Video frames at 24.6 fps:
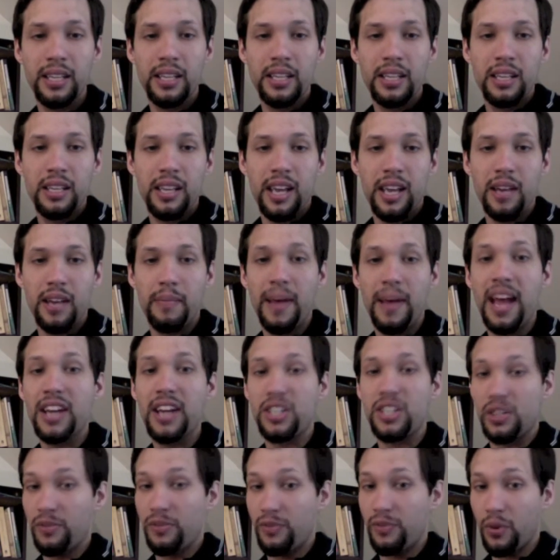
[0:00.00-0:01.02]
and a
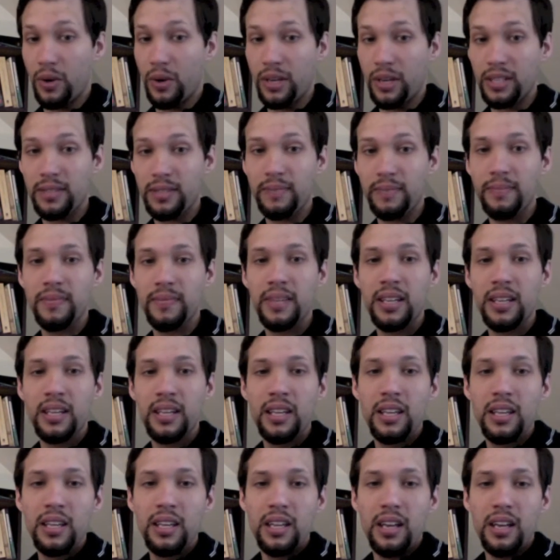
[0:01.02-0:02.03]
passion for it,
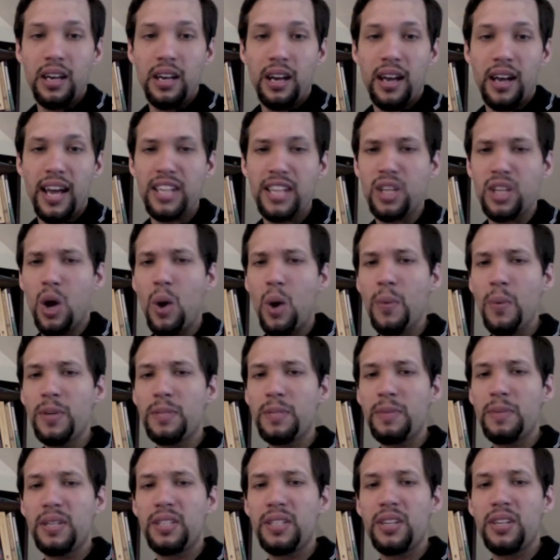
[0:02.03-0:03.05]
has always
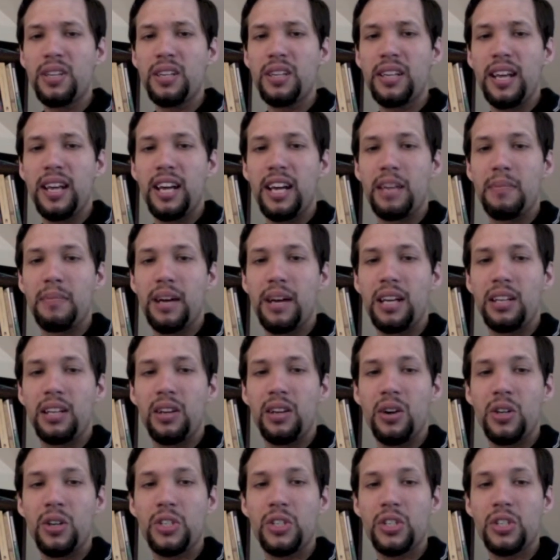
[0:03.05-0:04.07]
been turned down by
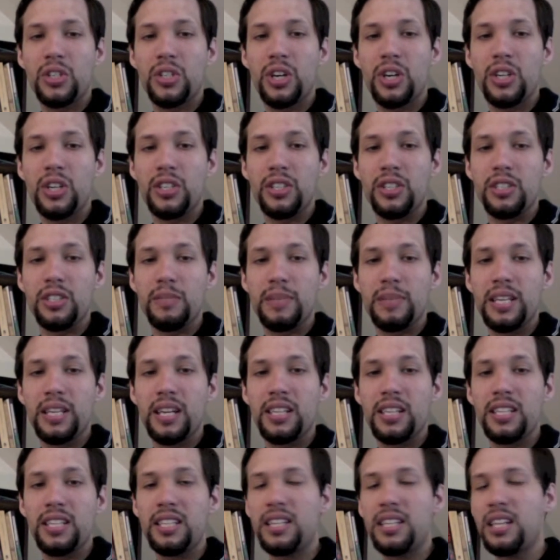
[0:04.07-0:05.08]
larger churches
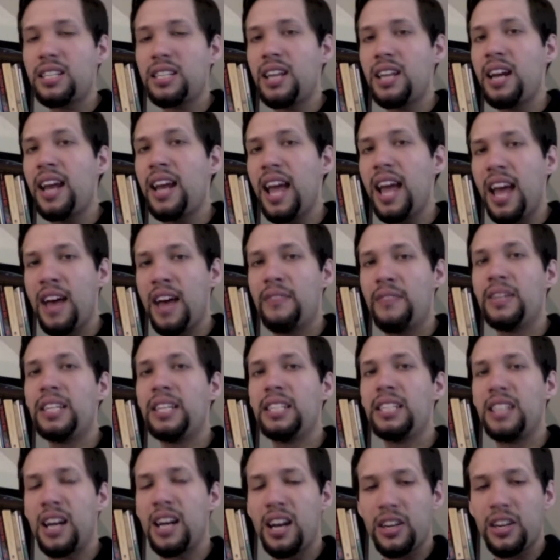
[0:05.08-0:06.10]
because he does not have a
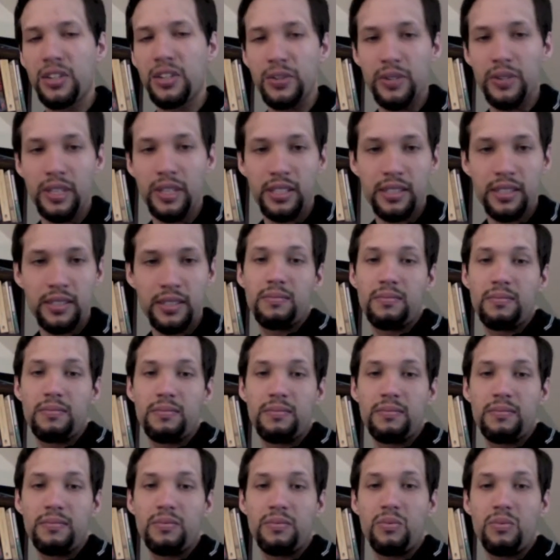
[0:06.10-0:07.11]
doctorate.
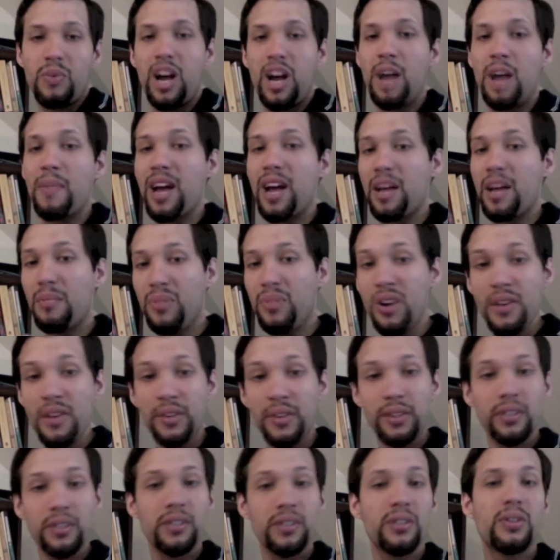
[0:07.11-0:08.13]
While my
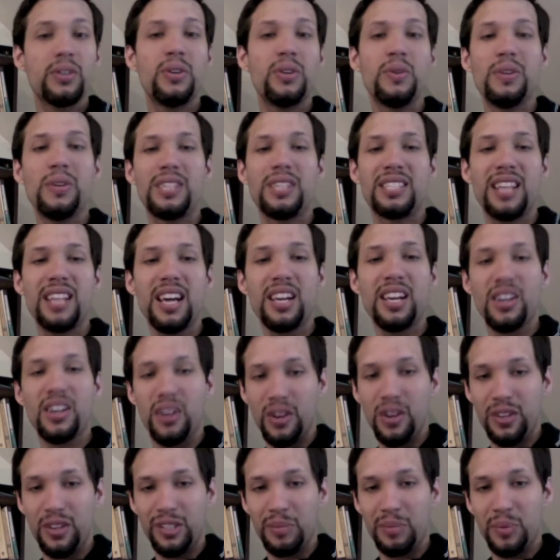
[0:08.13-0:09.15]
brother, who is not
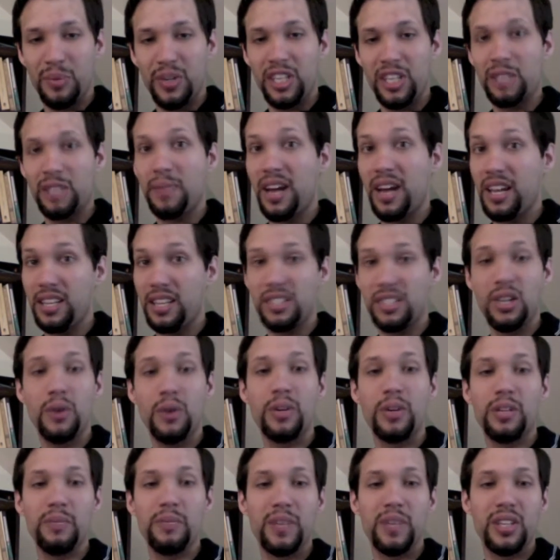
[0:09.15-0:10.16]
called to preach by his own
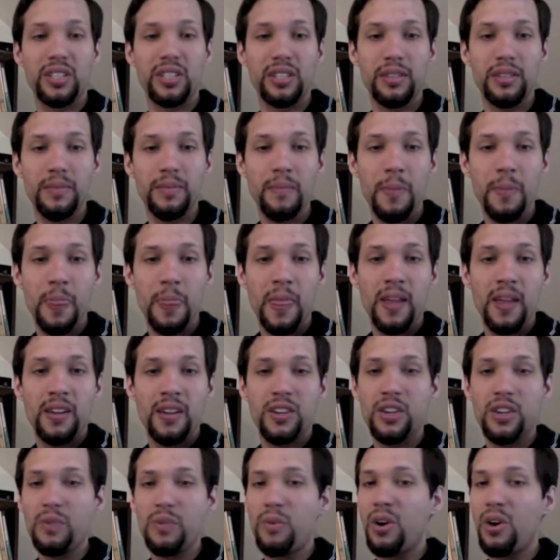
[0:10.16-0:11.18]
admission,
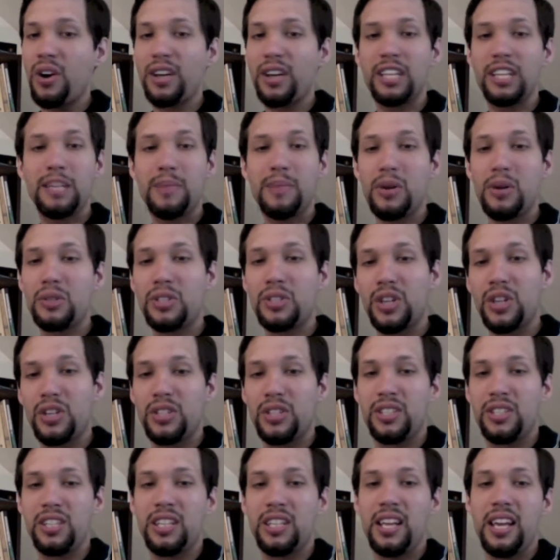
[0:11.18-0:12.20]
could walk into most
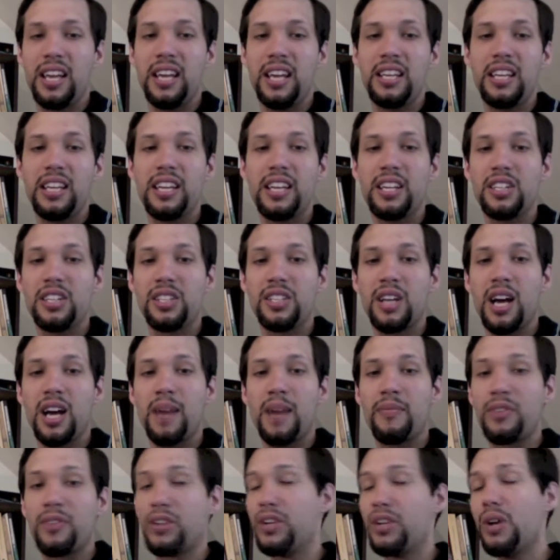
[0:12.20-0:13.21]
churches today and get a
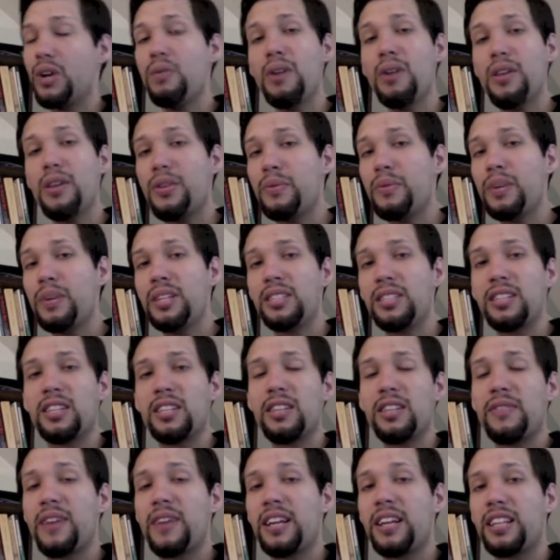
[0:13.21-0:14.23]
job for no other reason than
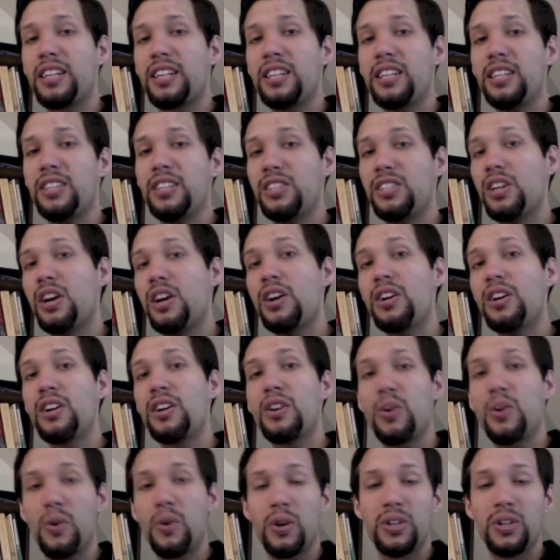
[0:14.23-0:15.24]
the fact that he is young,
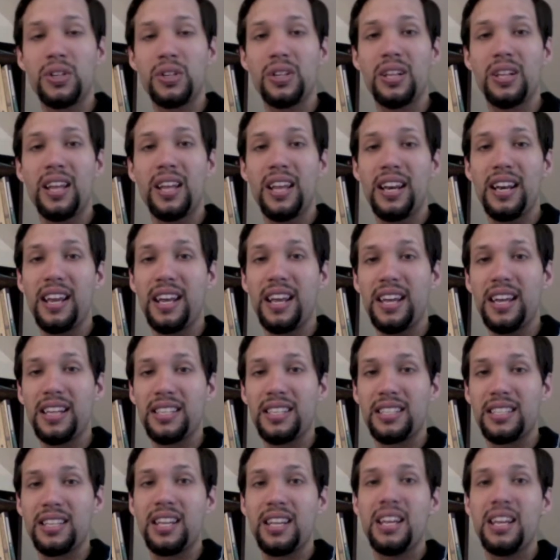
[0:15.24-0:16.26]
cordial, and
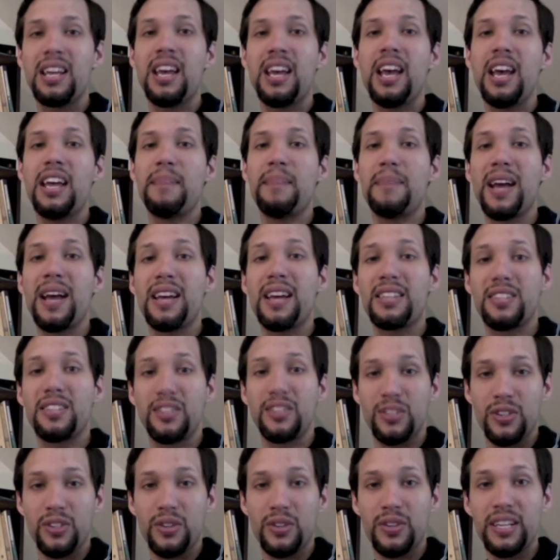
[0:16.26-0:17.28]
has a
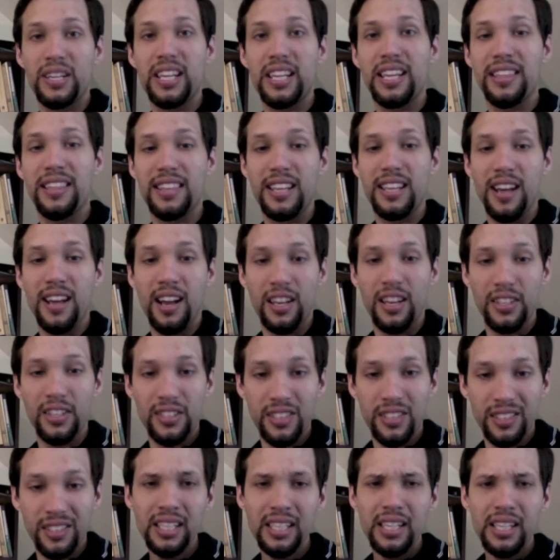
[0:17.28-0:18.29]
master's degree in
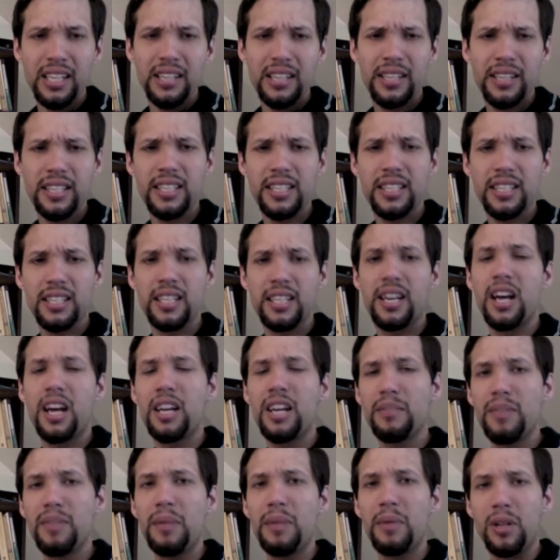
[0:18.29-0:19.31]
theology. This is an
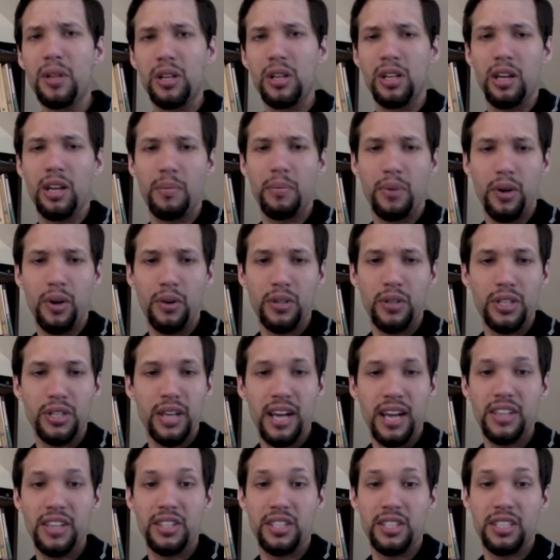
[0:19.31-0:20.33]
unbiblical approach,
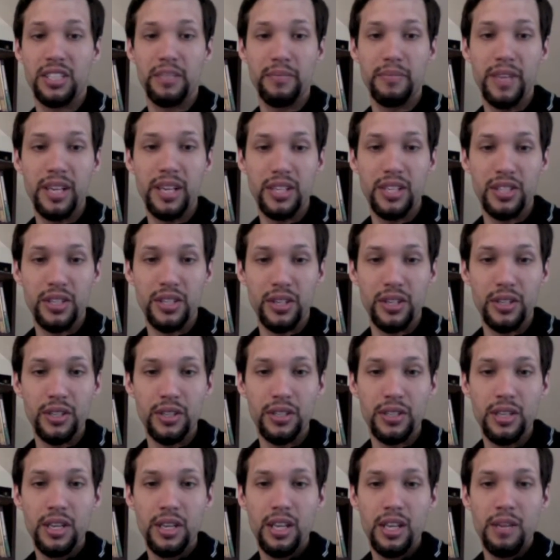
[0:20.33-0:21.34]
not just to
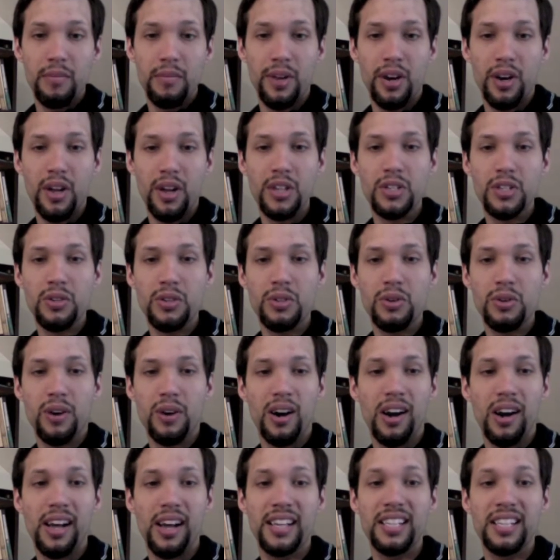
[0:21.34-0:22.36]
ministers, but also to our
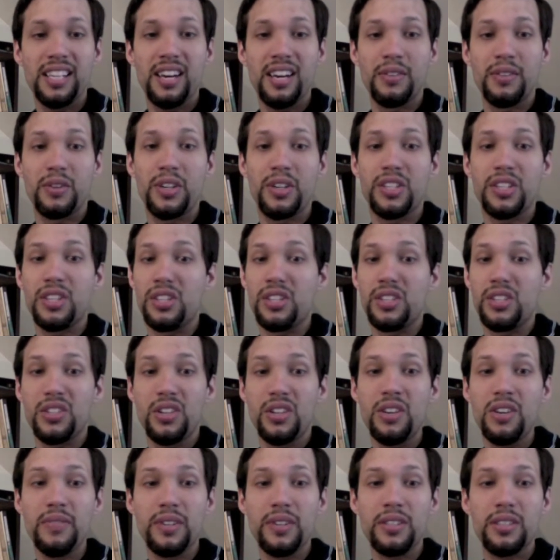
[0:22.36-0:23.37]
idea of Christian
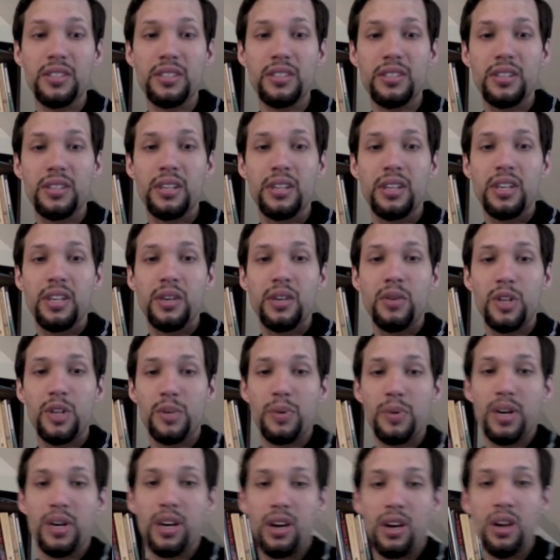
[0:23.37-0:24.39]
service, which
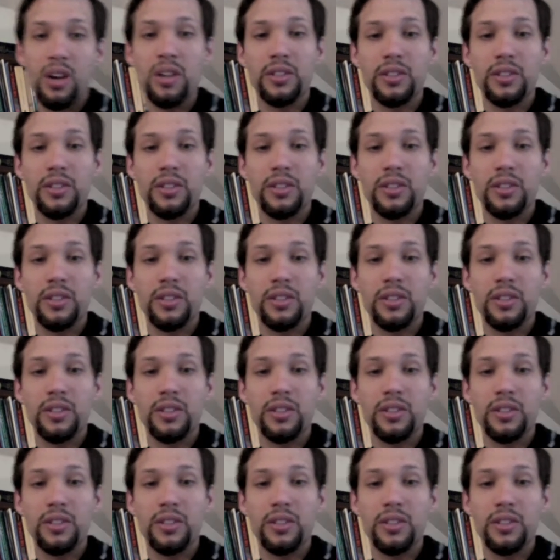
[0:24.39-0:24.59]
we are called